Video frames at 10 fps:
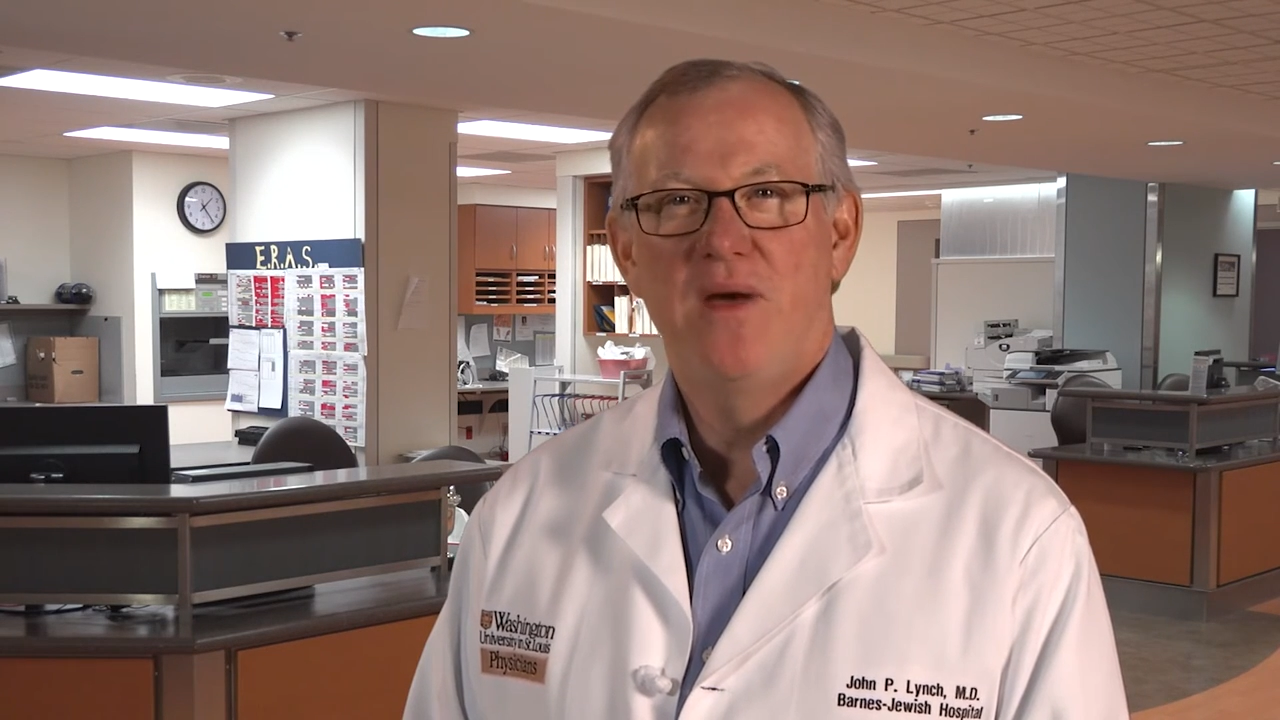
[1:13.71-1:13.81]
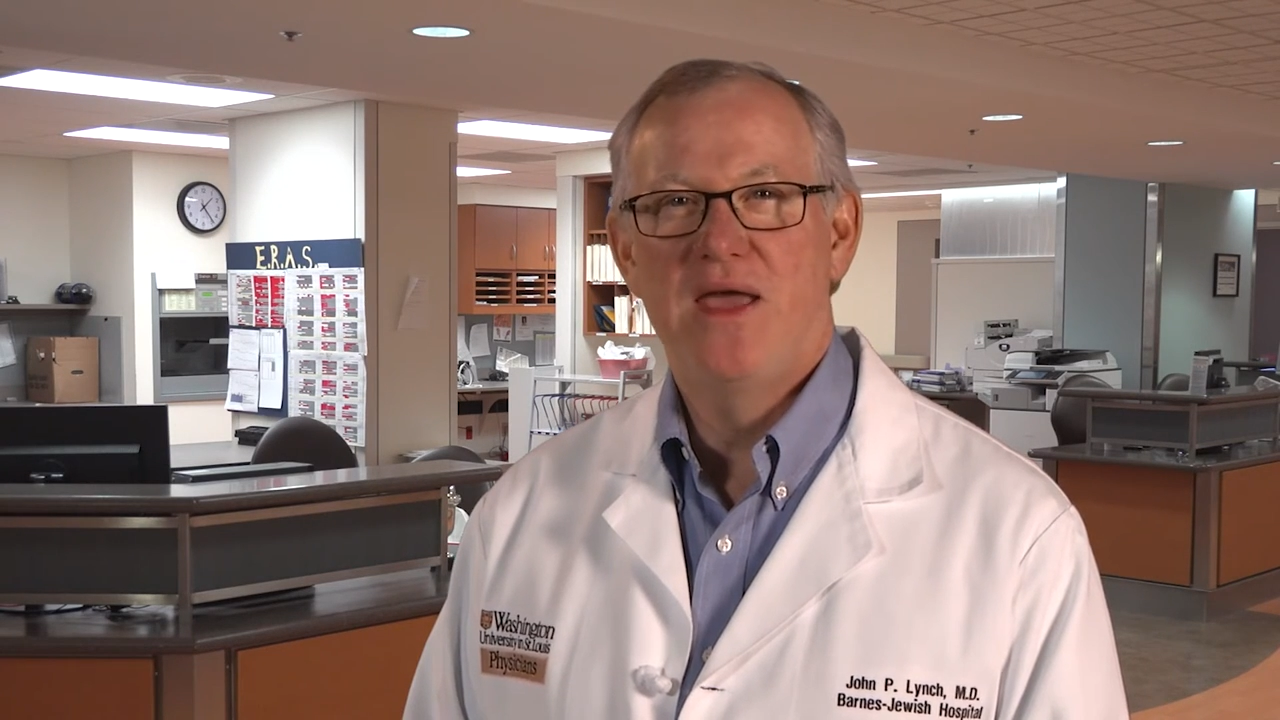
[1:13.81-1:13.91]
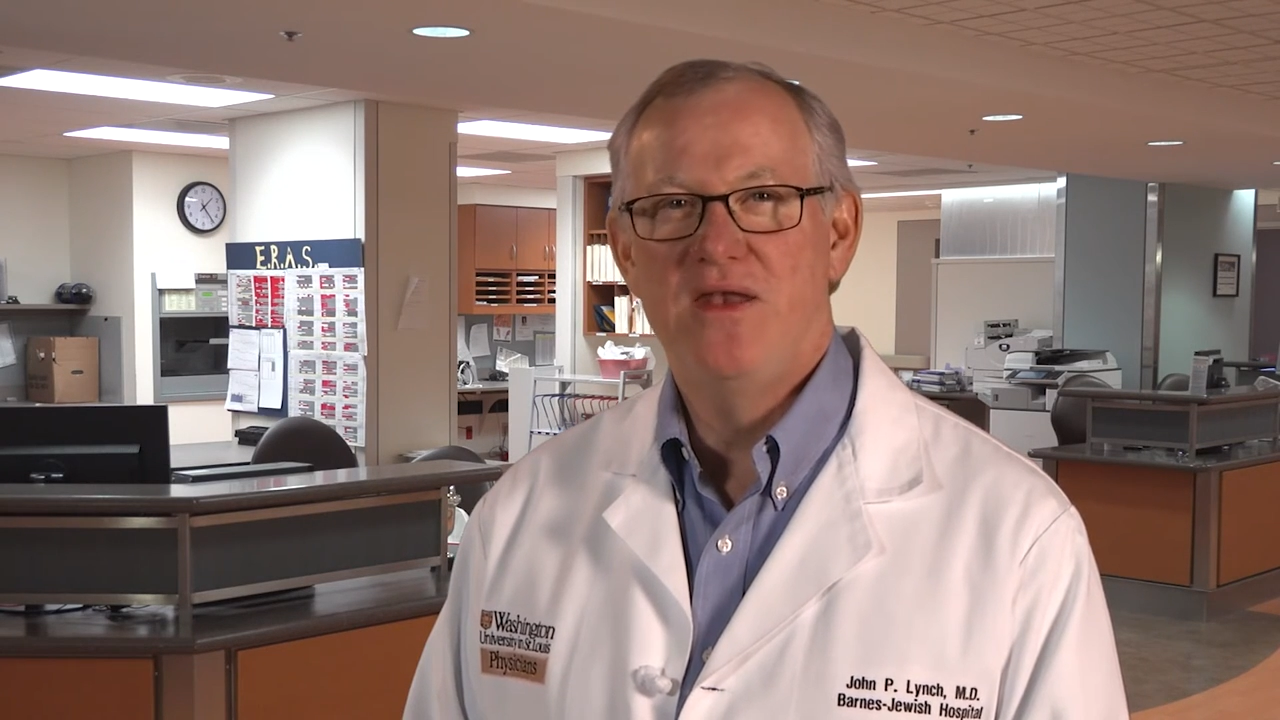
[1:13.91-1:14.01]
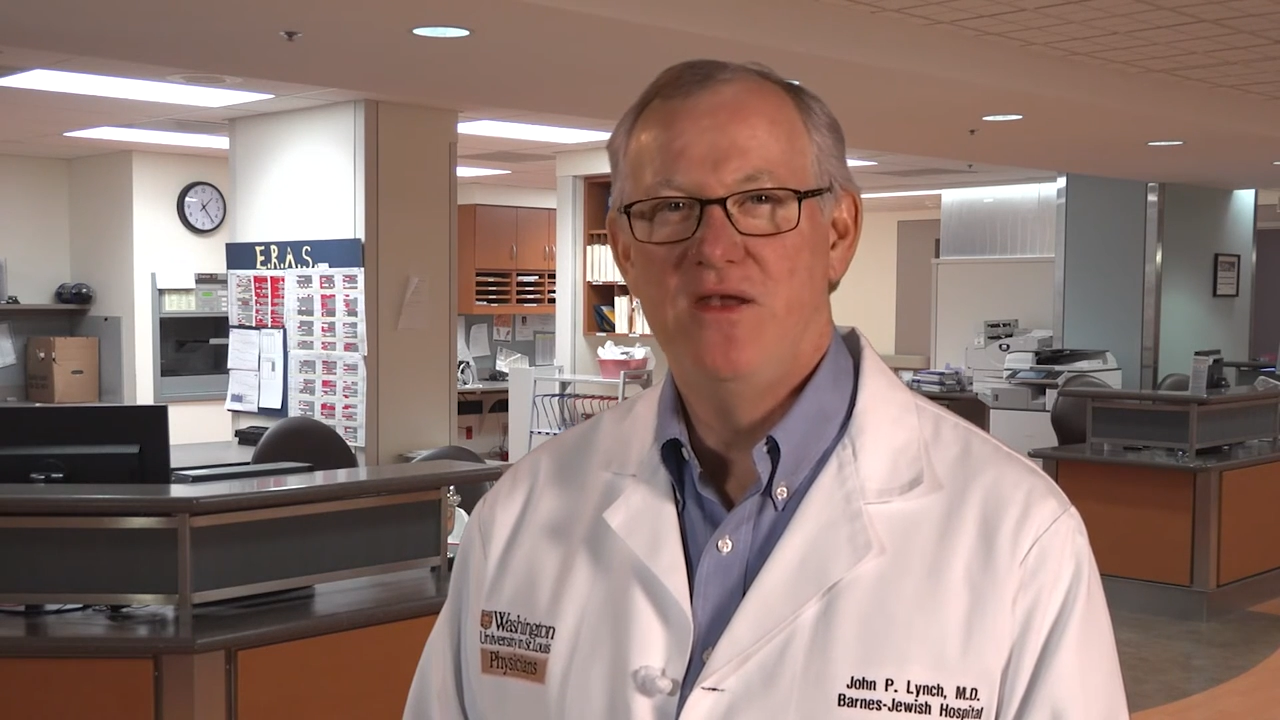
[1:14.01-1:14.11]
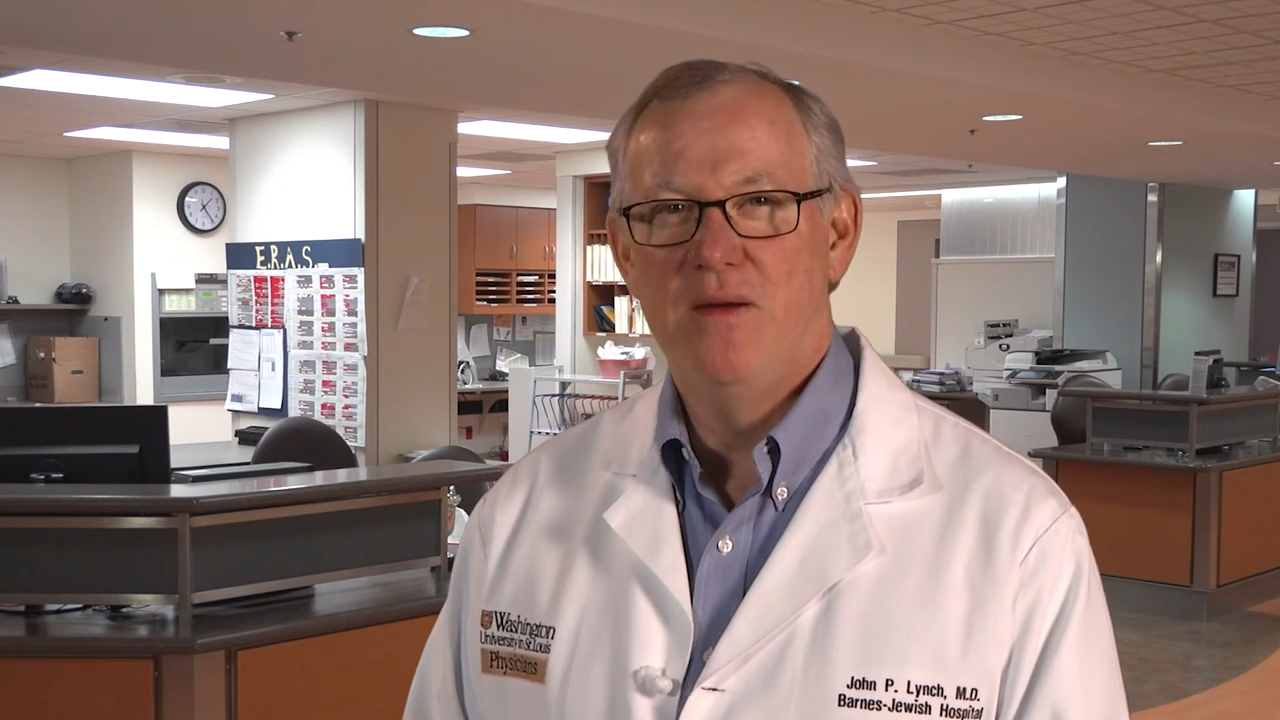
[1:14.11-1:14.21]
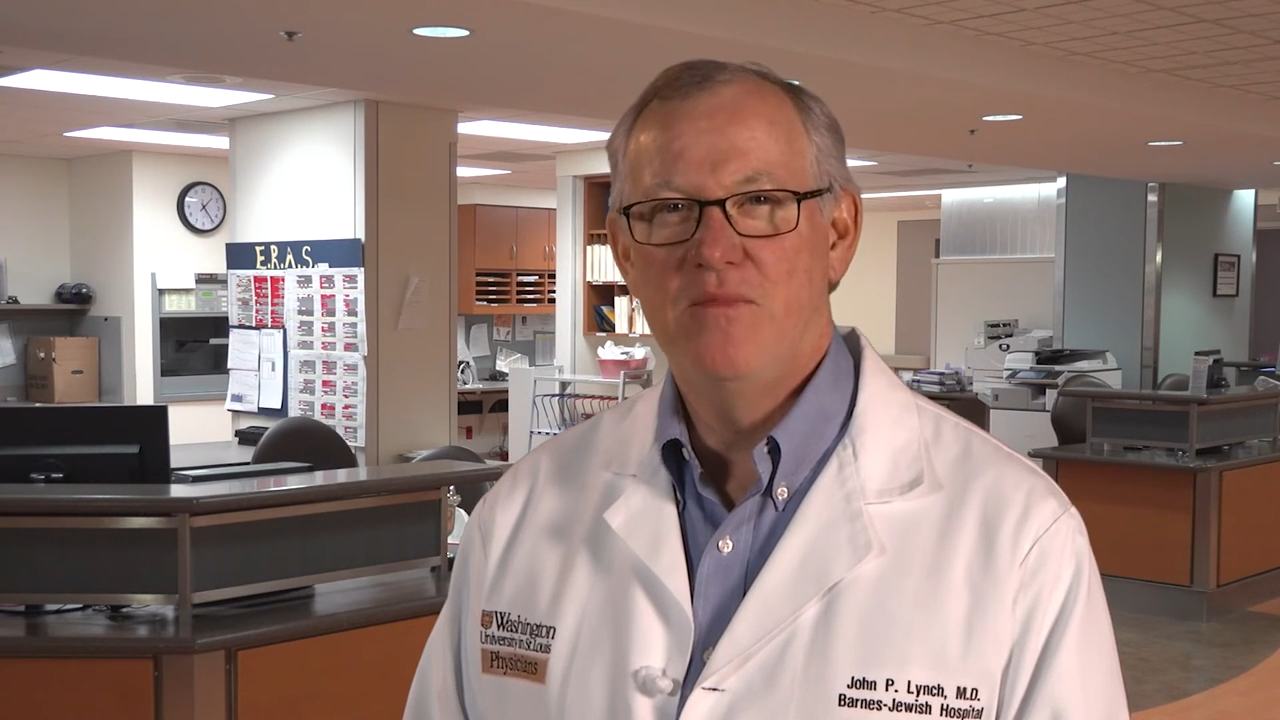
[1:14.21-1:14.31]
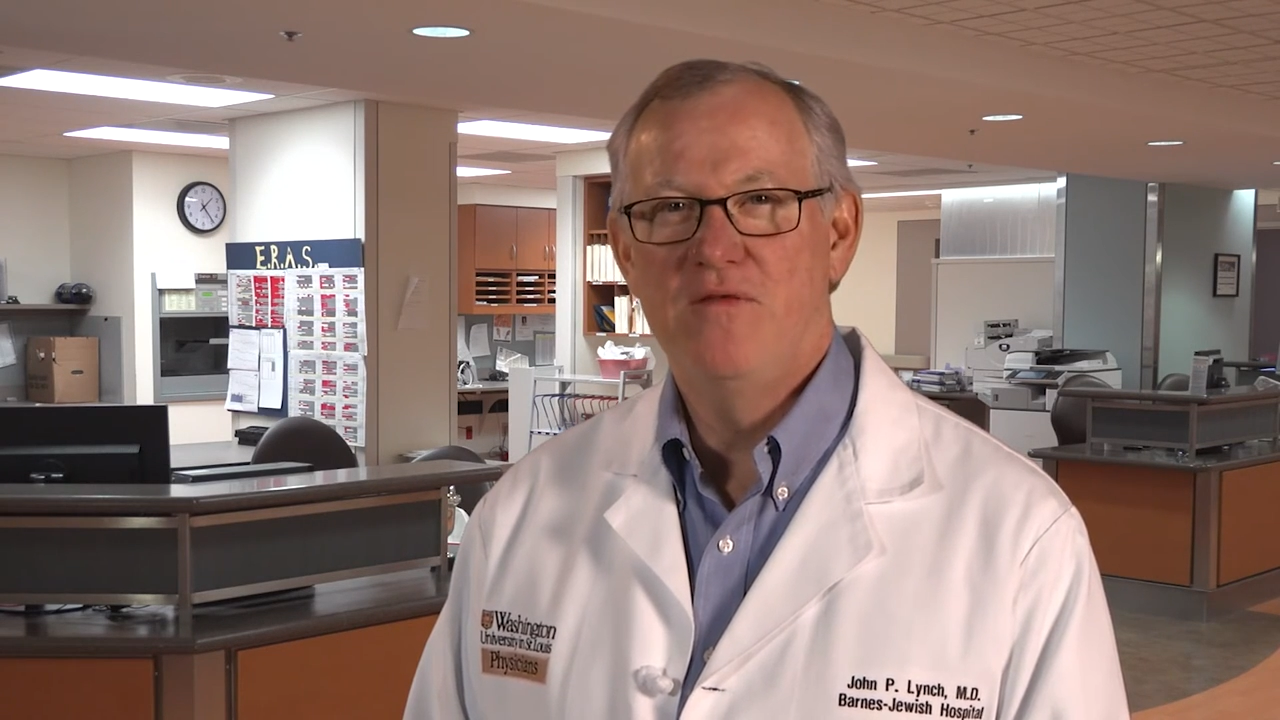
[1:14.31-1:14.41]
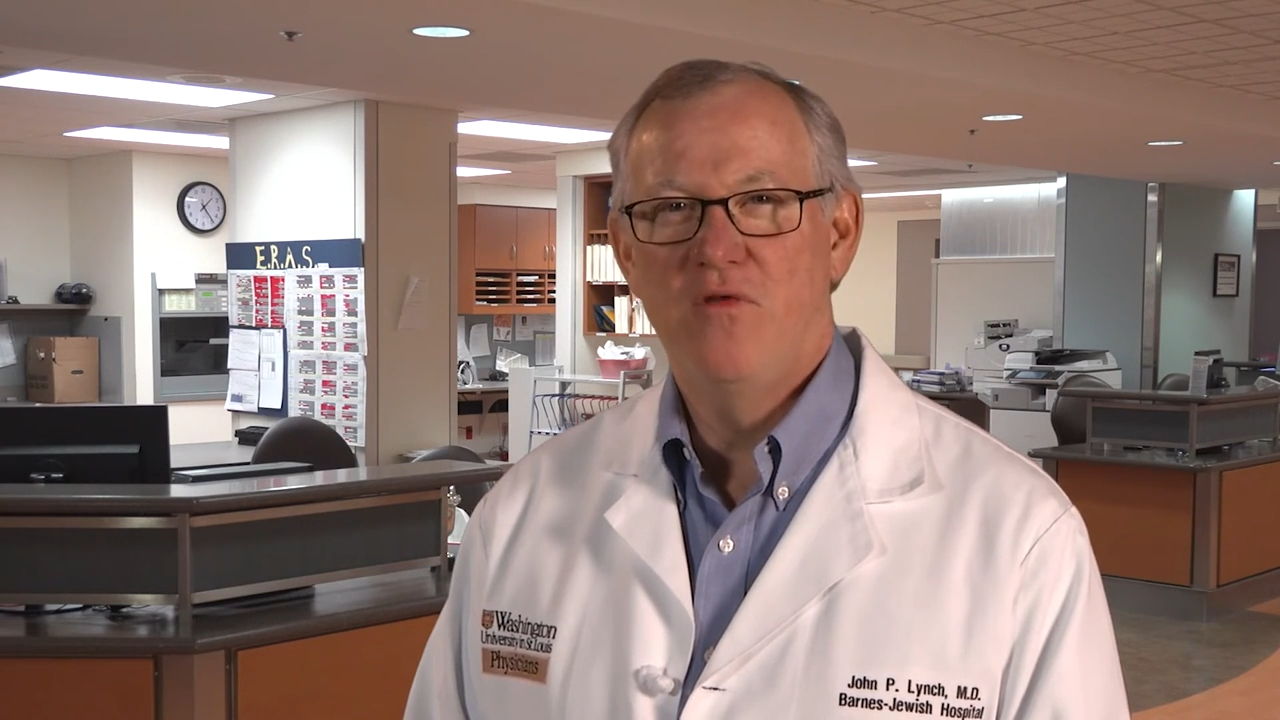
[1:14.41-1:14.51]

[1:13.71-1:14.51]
by a number